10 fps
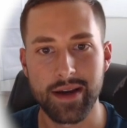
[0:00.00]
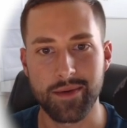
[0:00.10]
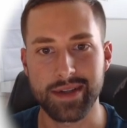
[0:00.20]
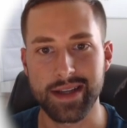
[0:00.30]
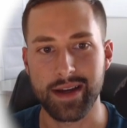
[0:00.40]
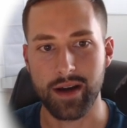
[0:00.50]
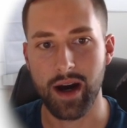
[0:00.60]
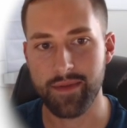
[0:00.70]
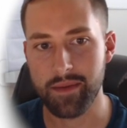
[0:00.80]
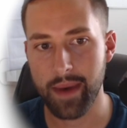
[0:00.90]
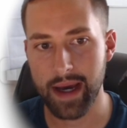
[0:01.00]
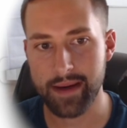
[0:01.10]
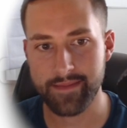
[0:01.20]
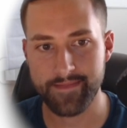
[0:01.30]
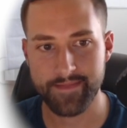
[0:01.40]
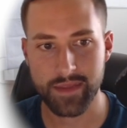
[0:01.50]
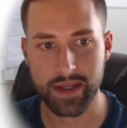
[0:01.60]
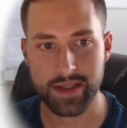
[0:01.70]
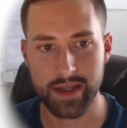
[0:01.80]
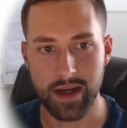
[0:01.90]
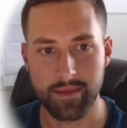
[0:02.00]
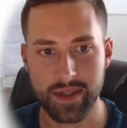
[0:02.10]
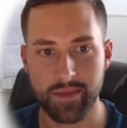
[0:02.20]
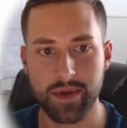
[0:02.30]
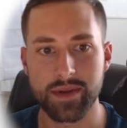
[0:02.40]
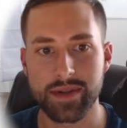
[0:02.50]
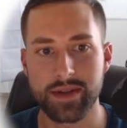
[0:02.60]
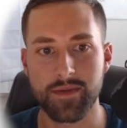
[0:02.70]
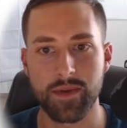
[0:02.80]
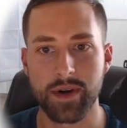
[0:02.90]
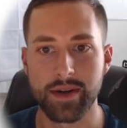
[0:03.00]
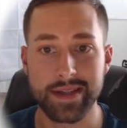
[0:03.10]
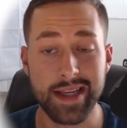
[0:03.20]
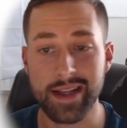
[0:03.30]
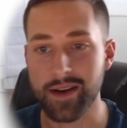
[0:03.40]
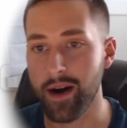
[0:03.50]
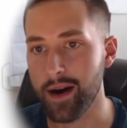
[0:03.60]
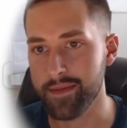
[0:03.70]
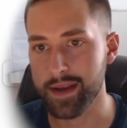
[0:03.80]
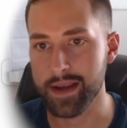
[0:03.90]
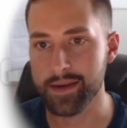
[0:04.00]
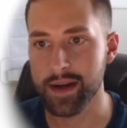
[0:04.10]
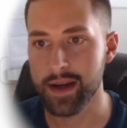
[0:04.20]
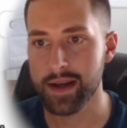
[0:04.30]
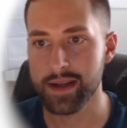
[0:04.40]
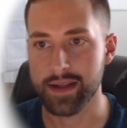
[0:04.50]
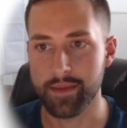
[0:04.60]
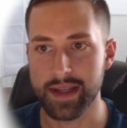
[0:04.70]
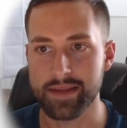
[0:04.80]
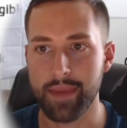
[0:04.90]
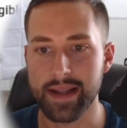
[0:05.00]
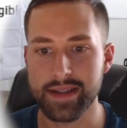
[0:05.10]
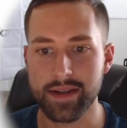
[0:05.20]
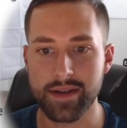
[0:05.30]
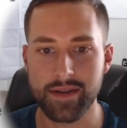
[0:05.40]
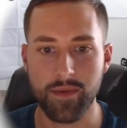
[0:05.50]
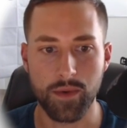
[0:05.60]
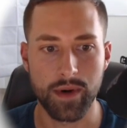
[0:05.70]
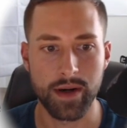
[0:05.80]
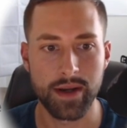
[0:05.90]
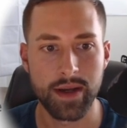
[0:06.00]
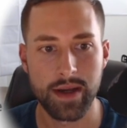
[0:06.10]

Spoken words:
We see a coffee mat, some spoons for tea and coffee, some dispensers for